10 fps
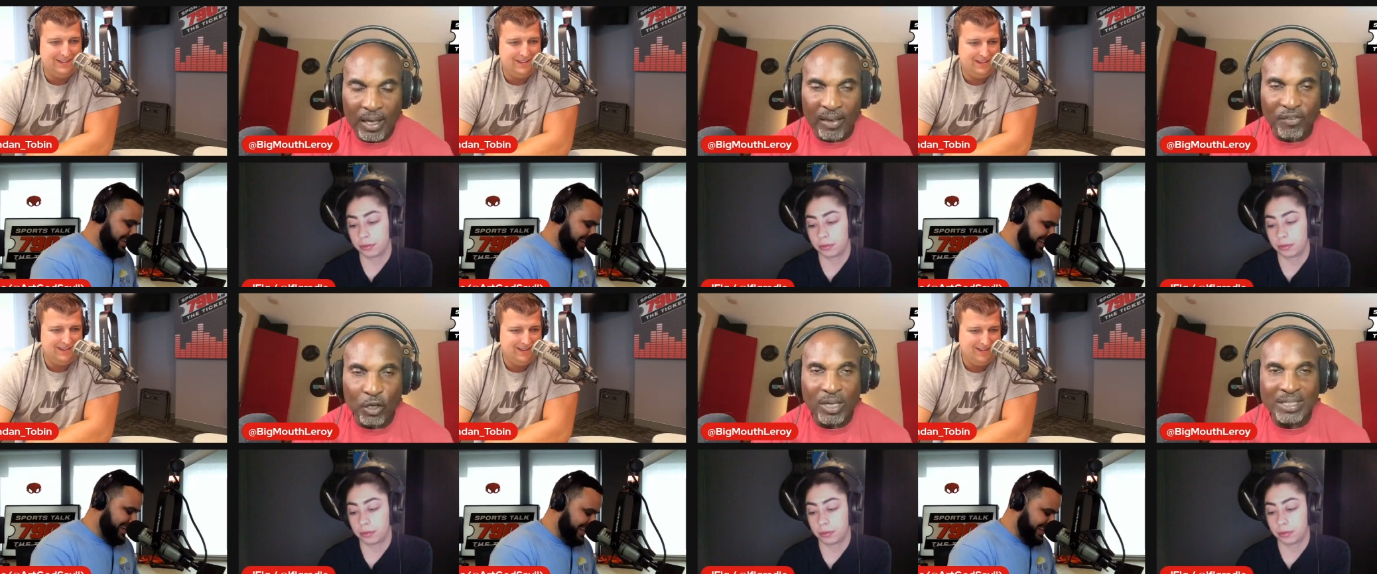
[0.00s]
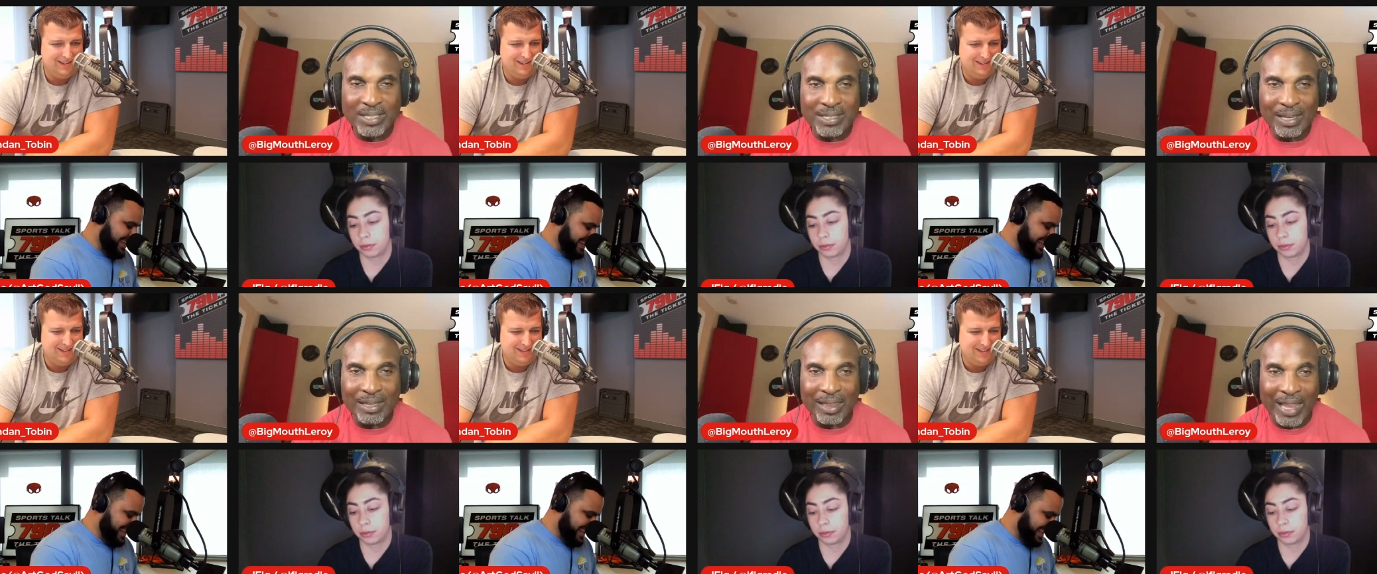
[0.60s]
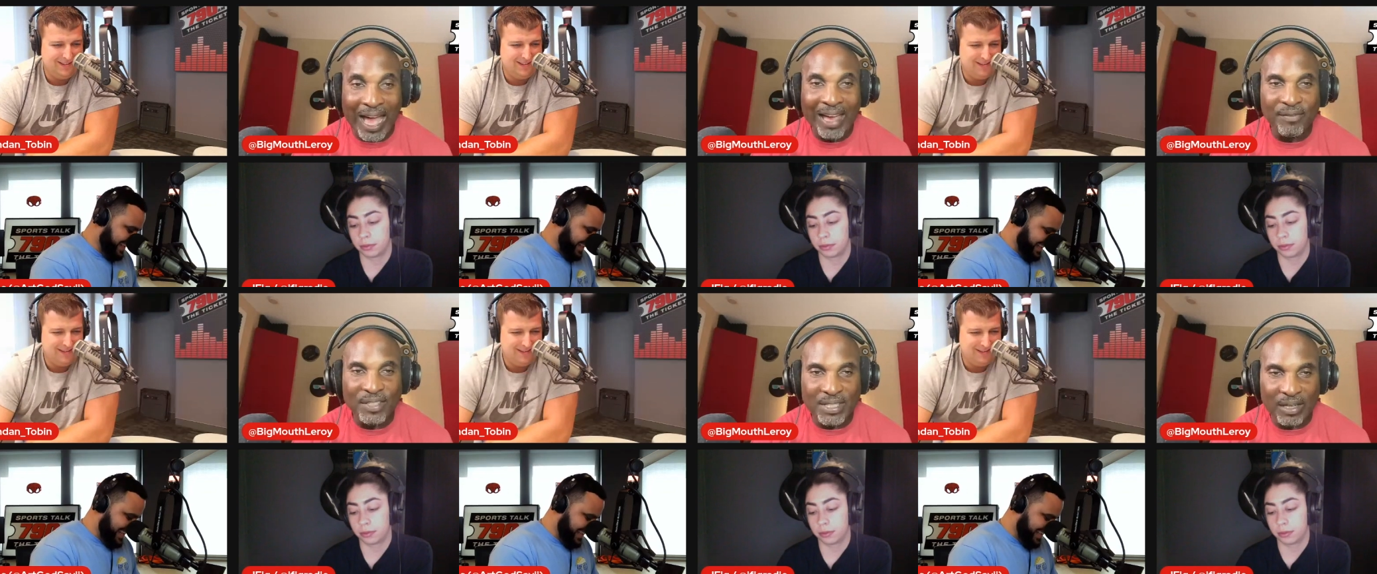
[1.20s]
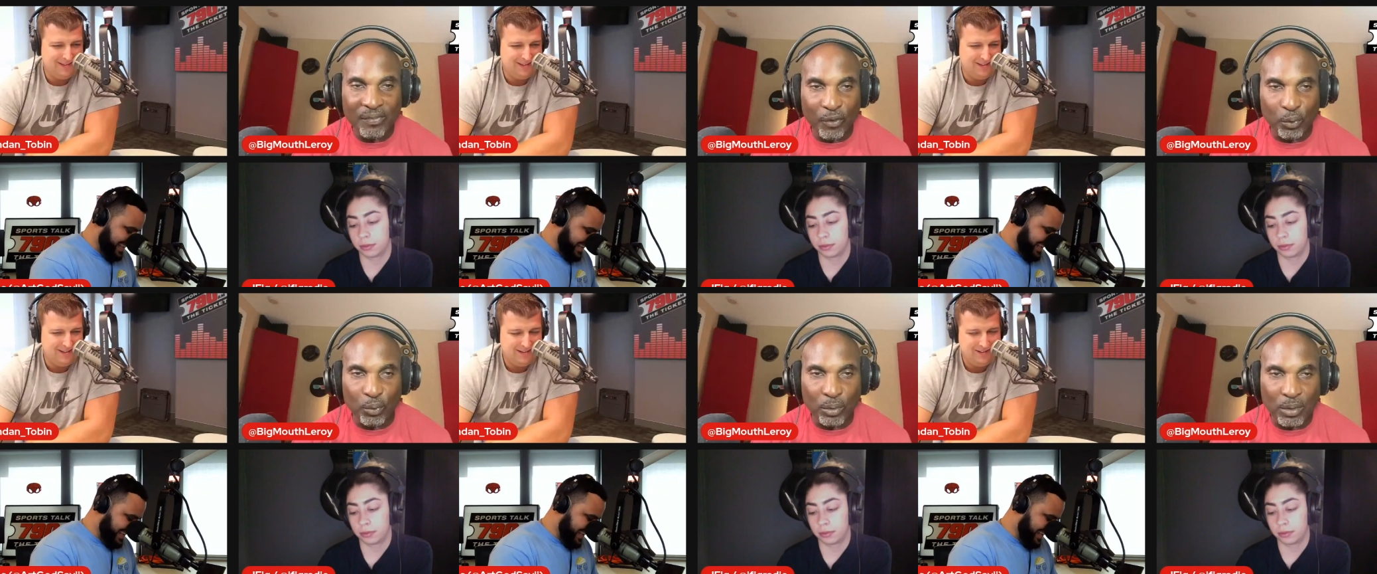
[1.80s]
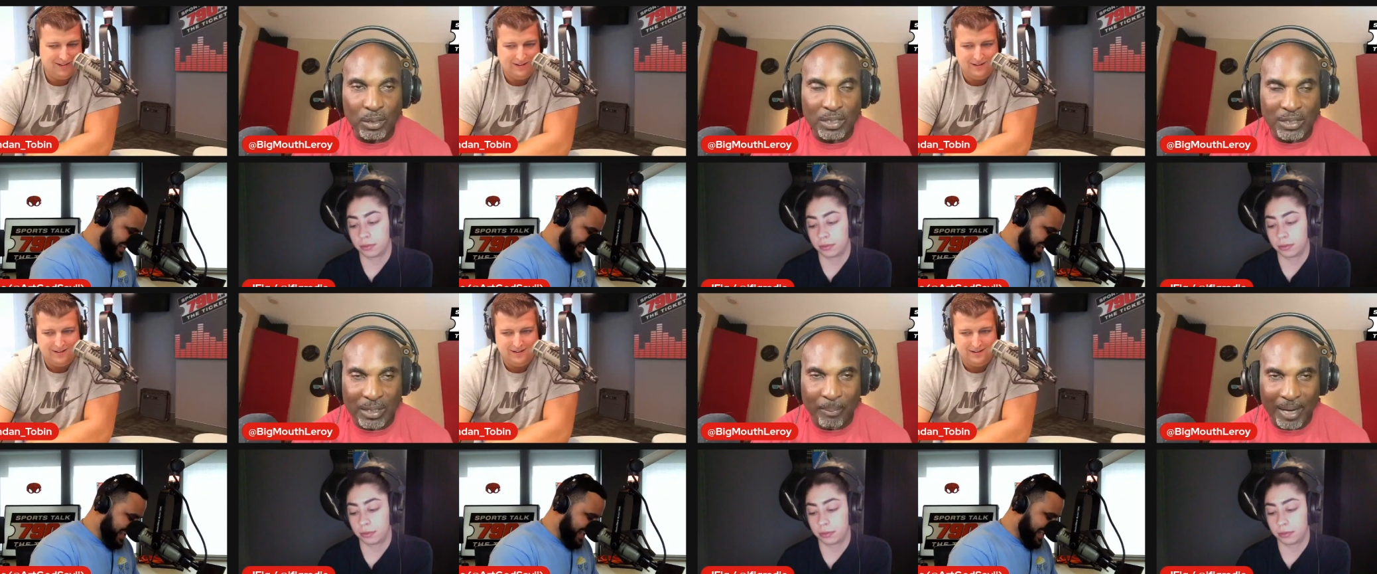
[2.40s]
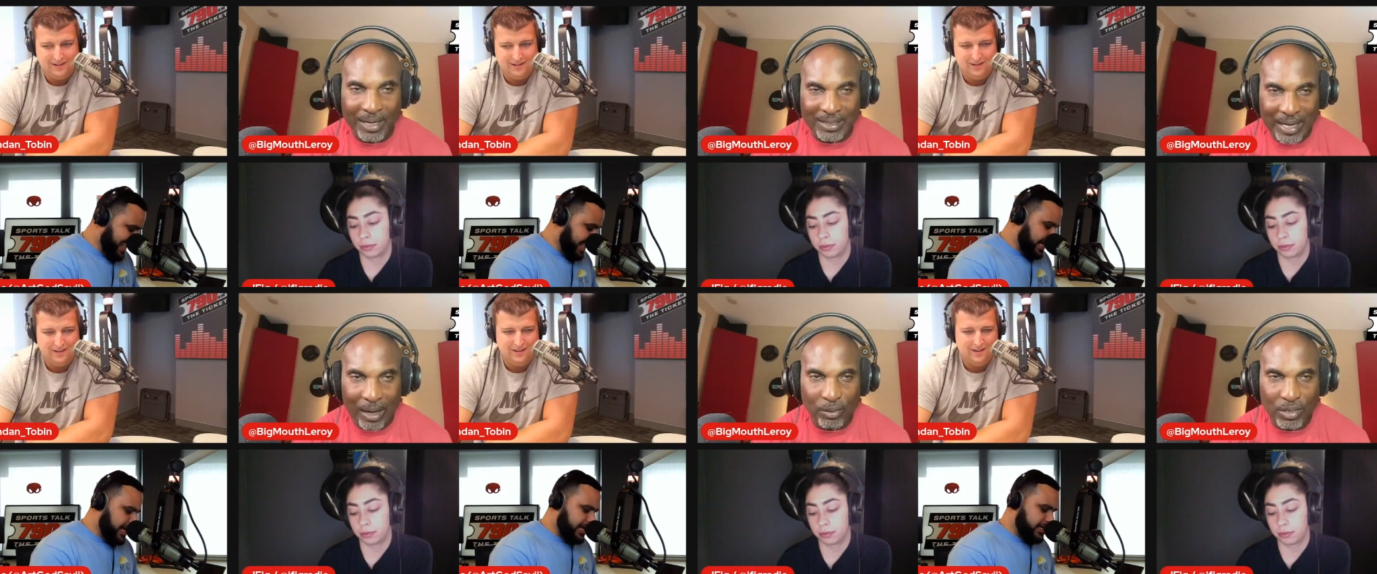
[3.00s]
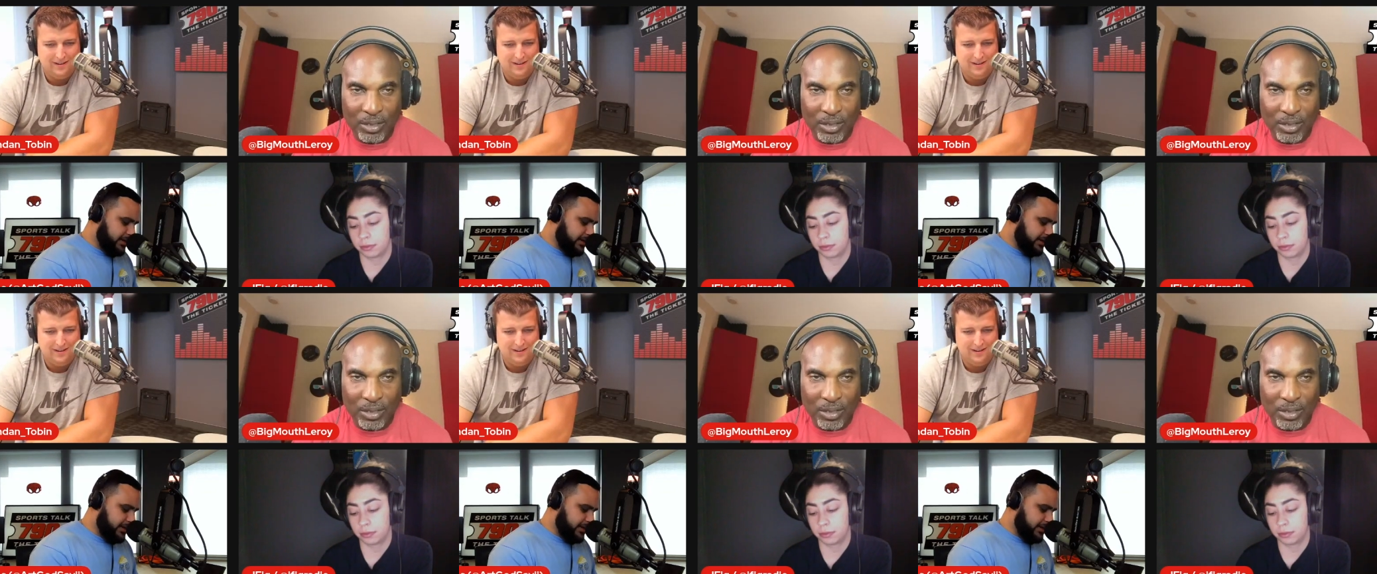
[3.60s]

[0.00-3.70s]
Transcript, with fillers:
Speaker 1: if you can send live seafood to somebody's house.